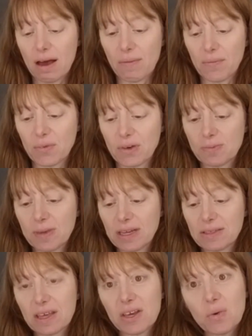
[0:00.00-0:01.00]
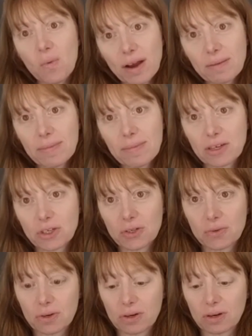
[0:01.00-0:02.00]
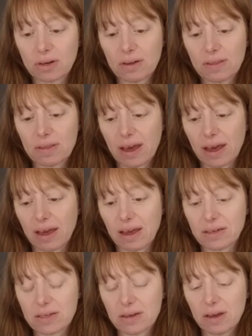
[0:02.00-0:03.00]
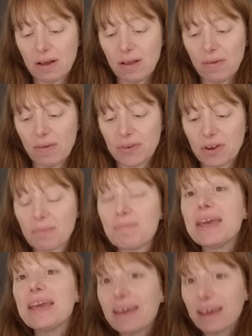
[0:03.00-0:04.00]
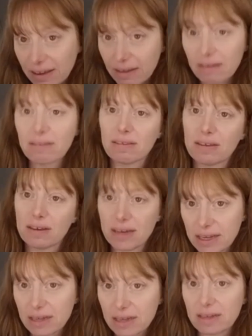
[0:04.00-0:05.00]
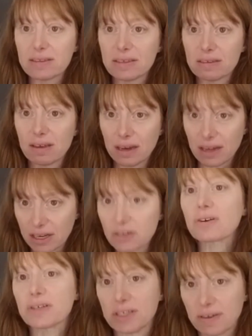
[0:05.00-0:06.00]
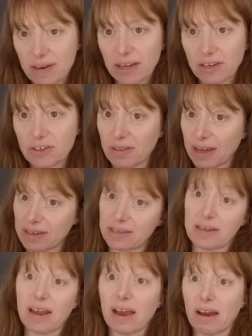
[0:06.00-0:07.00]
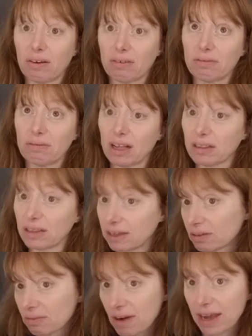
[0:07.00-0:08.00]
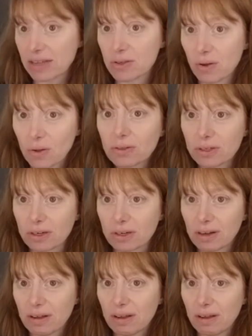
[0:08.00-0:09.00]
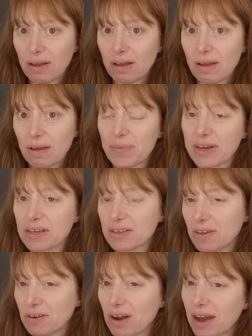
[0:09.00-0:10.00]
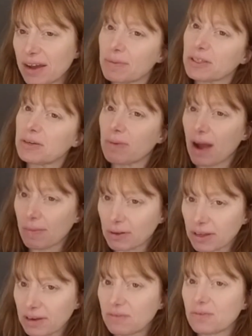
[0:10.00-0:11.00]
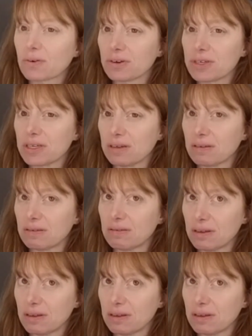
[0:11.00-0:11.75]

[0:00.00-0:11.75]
which means that you want to make sure that you're meeting the needs and interests of nature that is now a legal rights holder. Because if they're not able to properly enforce and